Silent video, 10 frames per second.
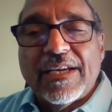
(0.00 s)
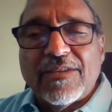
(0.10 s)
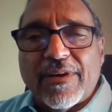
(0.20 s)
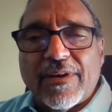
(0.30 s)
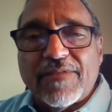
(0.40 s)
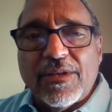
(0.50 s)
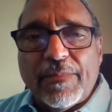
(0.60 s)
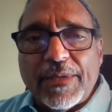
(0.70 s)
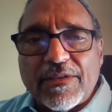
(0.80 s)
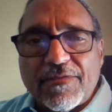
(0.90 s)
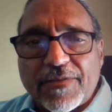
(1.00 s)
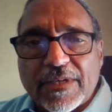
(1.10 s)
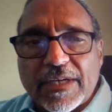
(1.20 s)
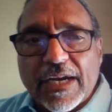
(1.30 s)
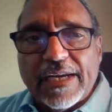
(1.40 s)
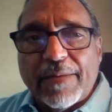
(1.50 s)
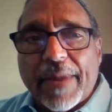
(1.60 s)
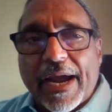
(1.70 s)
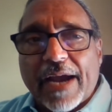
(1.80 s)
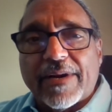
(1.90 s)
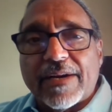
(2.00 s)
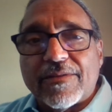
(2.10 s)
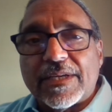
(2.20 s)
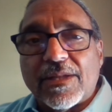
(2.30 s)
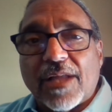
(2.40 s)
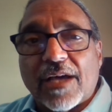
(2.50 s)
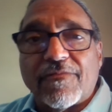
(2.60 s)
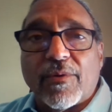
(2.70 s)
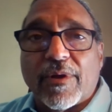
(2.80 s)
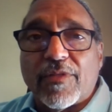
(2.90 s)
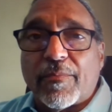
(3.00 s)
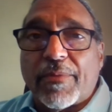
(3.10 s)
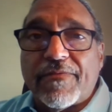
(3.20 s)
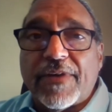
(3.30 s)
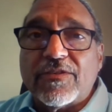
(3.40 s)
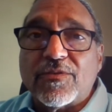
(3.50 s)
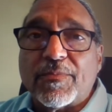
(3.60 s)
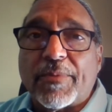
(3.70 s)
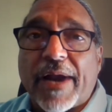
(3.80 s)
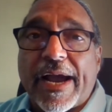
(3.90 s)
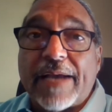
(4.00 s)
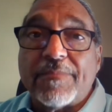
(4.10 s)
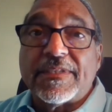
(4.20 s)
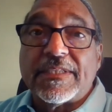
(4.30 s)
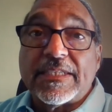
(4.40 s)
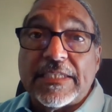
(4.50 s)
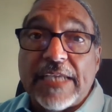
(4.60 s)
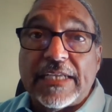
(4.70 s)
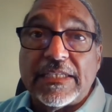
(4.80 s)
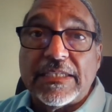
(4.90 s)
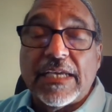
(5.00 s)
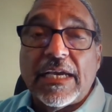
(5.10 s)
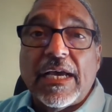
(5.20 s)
So I have a little bit different kind of background than a lot of your other professors, perhaps, in the sense